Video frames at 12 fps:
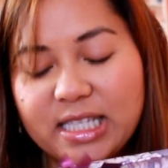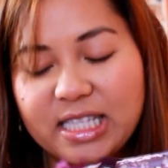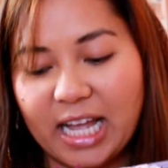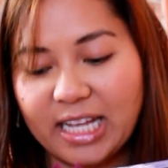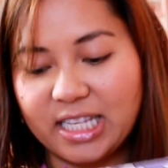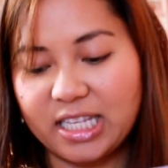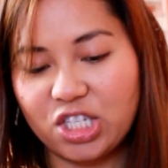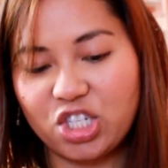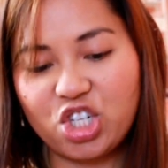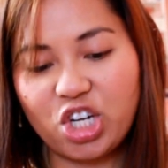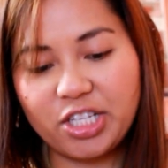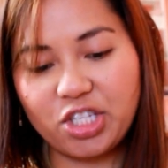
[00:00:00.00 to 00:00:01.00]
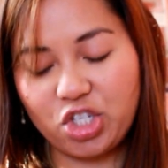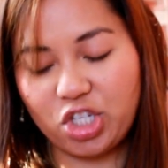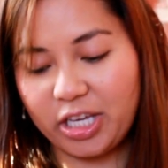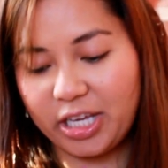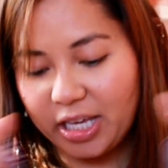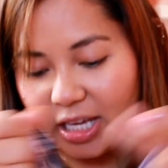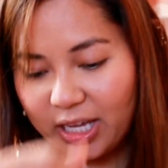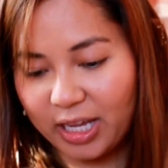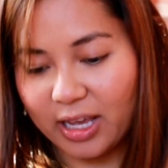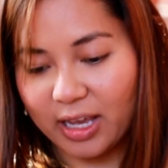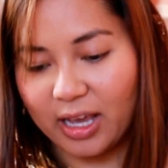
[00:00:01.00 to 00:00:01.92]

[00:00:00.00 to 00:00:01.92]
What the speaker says: Nice and stretchy.